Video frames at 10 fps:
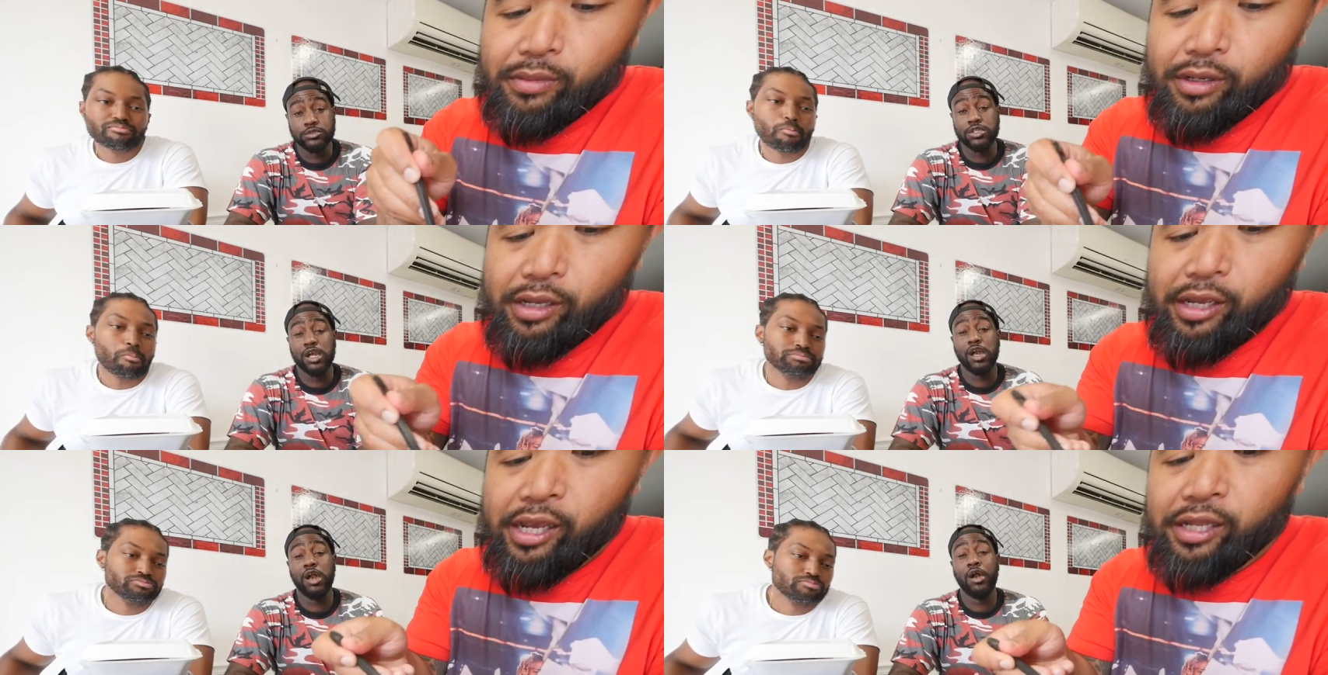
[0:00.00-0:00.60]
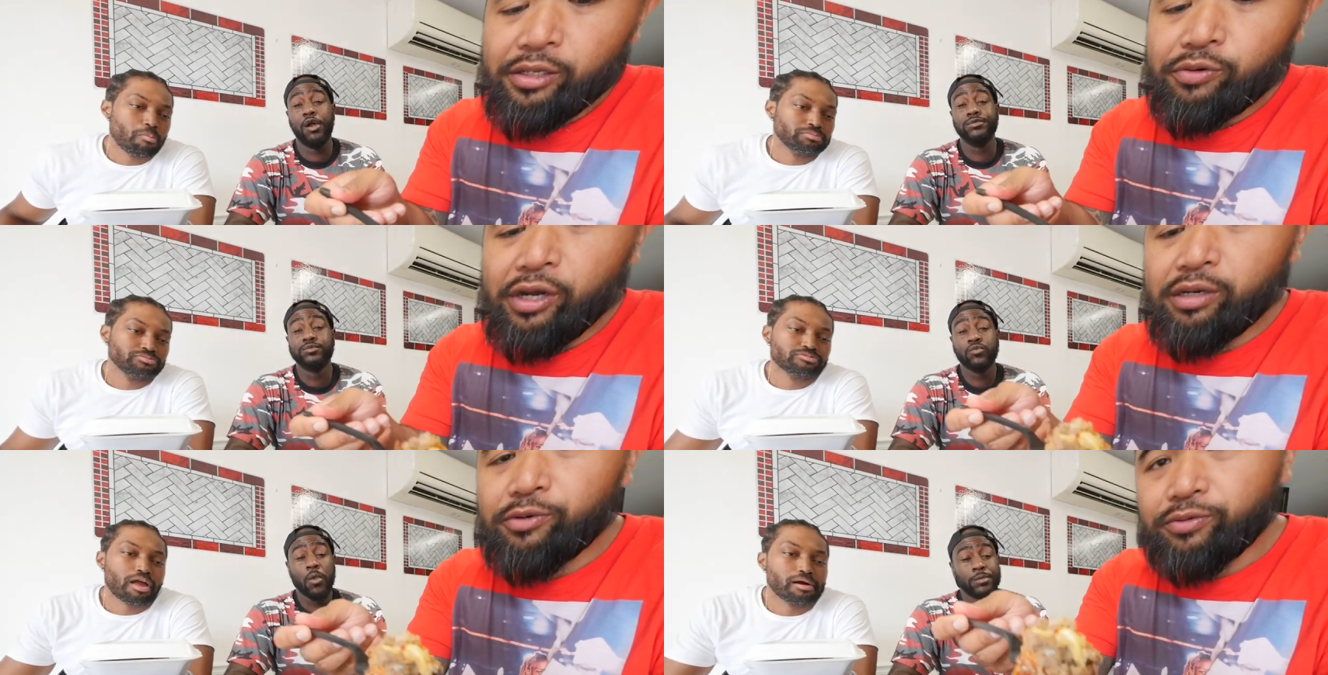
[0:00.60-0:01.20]
Speaker 1: No.
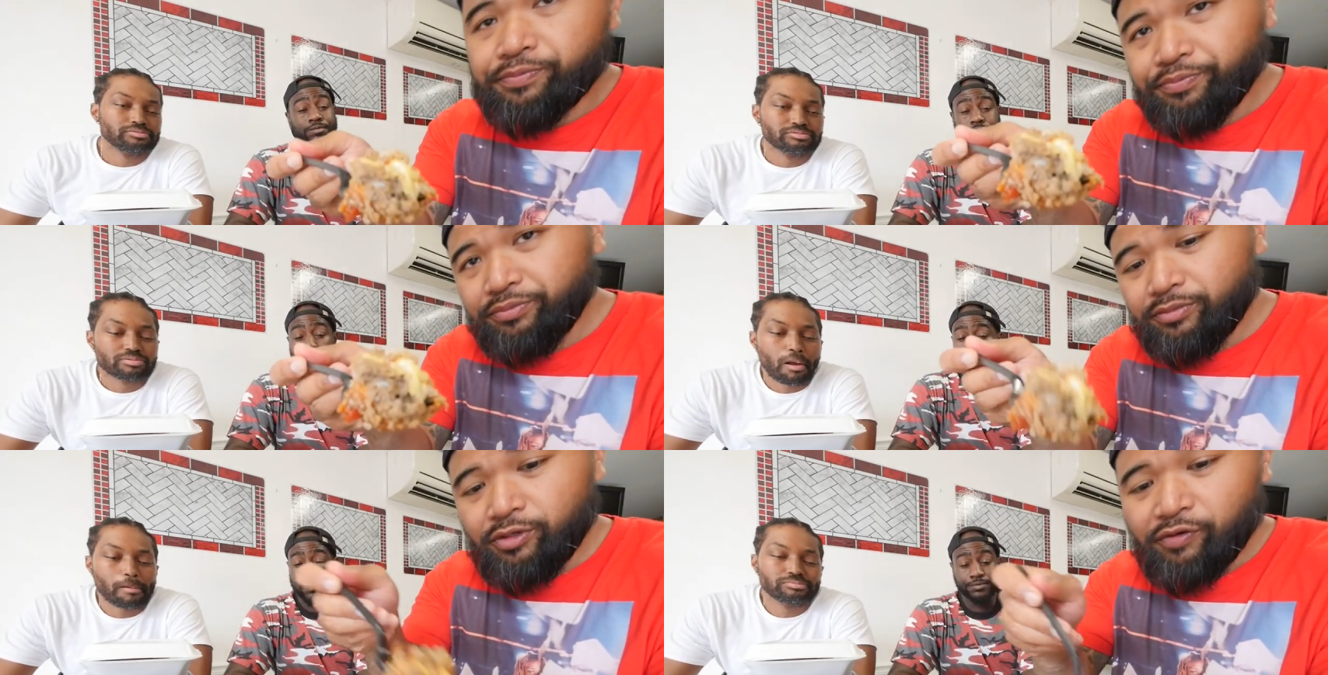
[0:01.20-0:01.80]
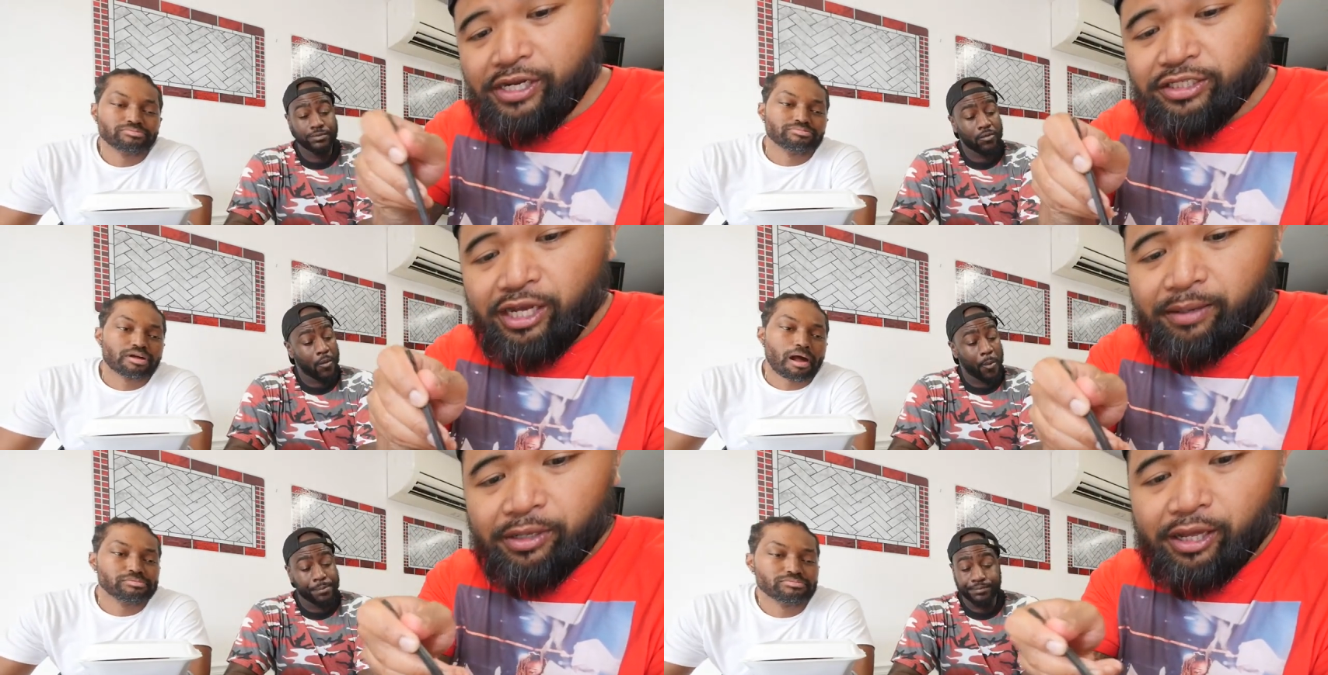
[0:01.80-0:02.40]
Incredible. Great
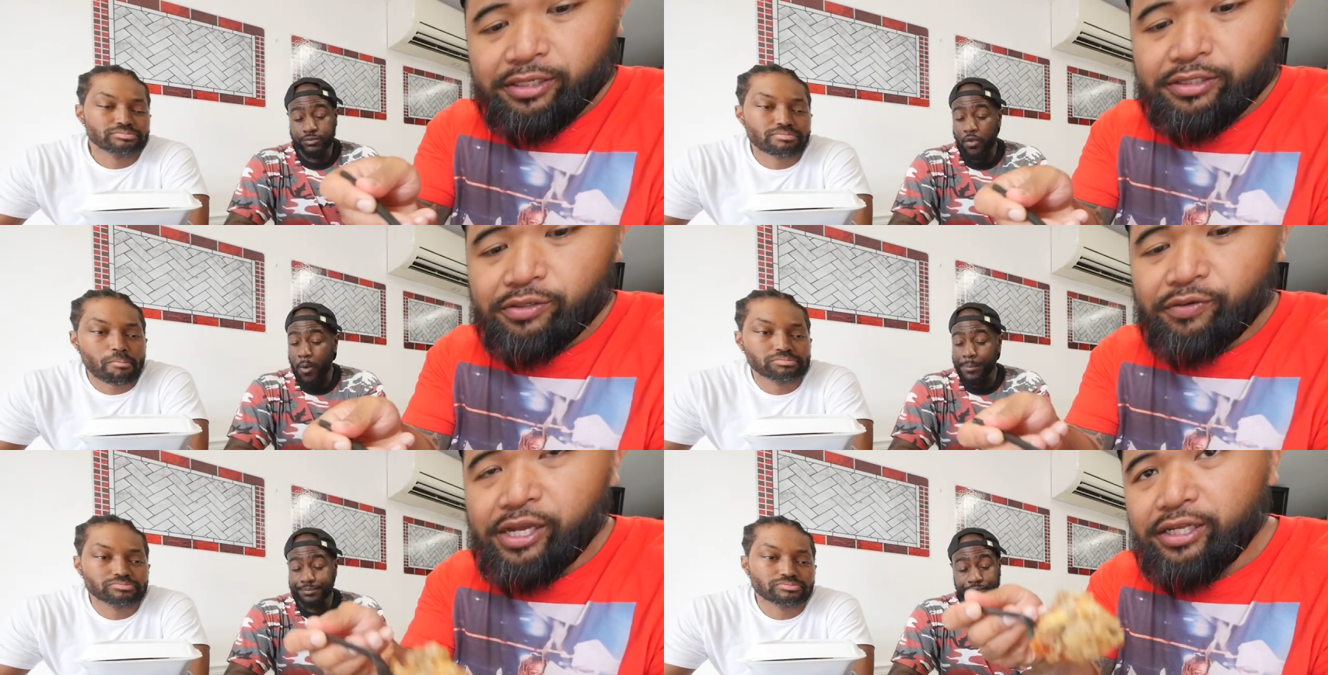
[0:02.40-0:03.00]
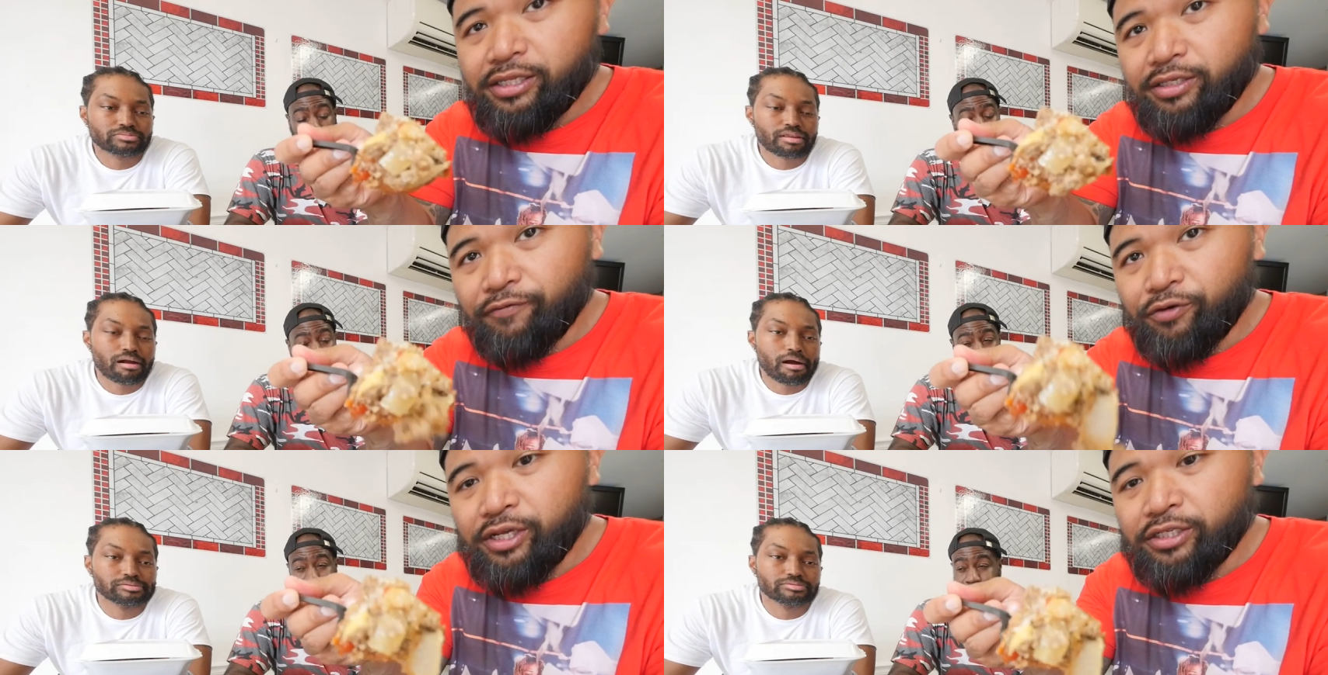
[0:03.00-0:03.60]
job, guys, great
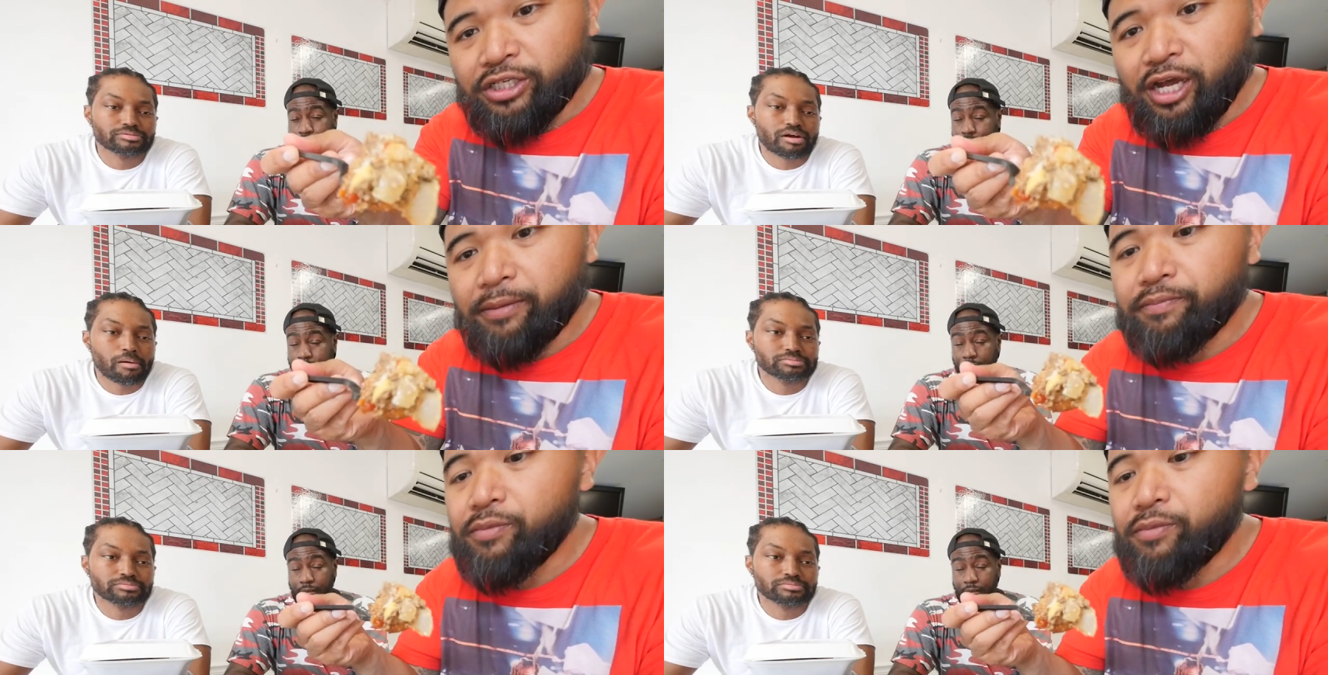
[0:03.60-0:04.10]
freaking job.